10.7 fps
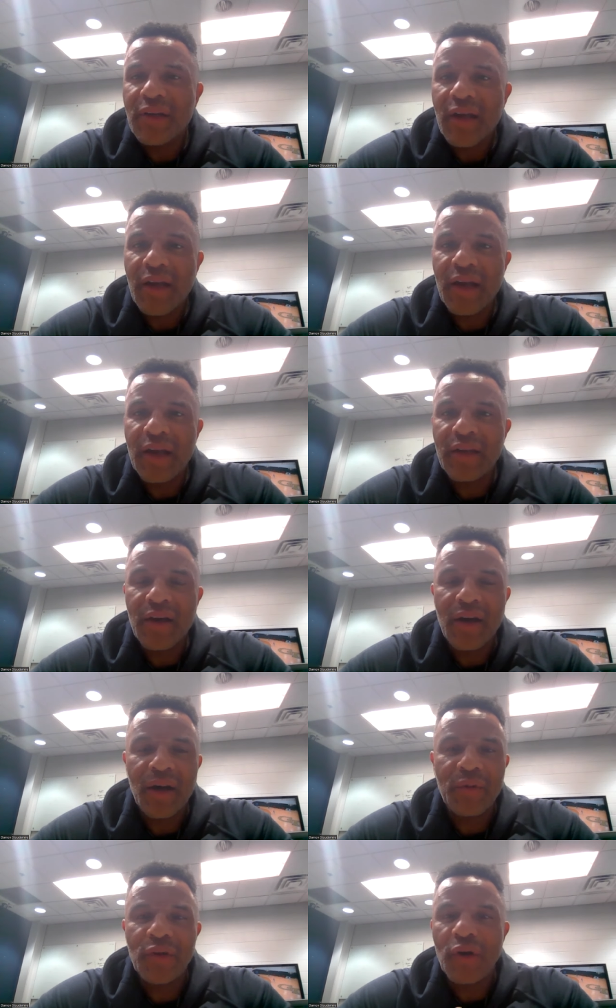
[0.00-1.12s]
And,
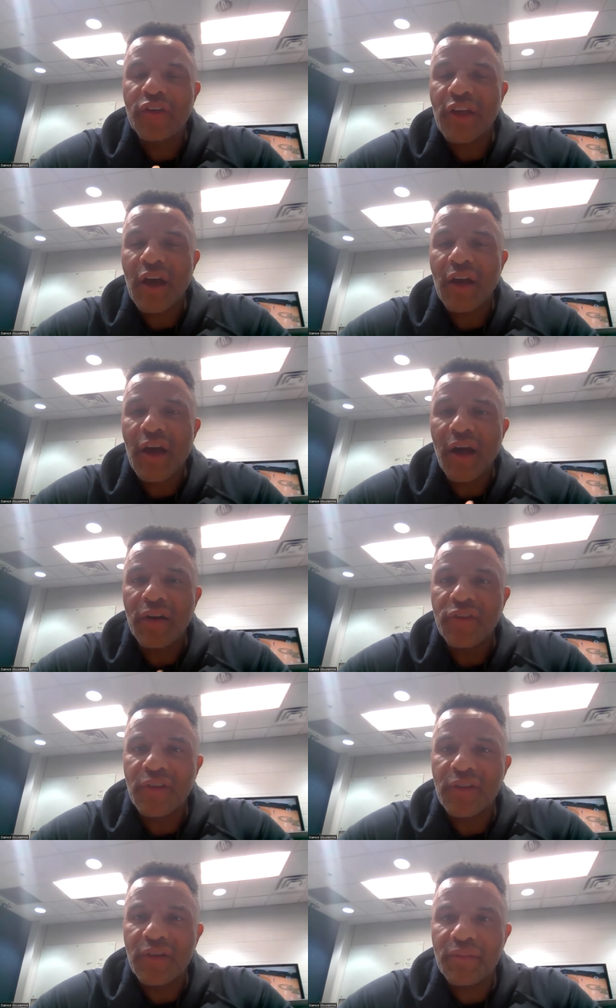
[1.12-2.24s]
um, you know, that's kind of how I
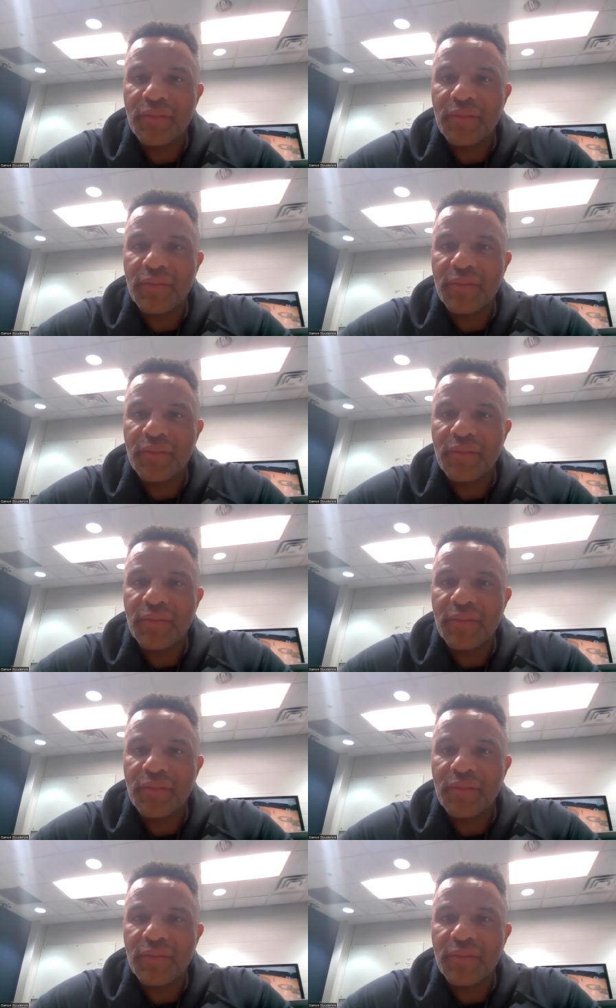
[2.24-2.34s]
see it.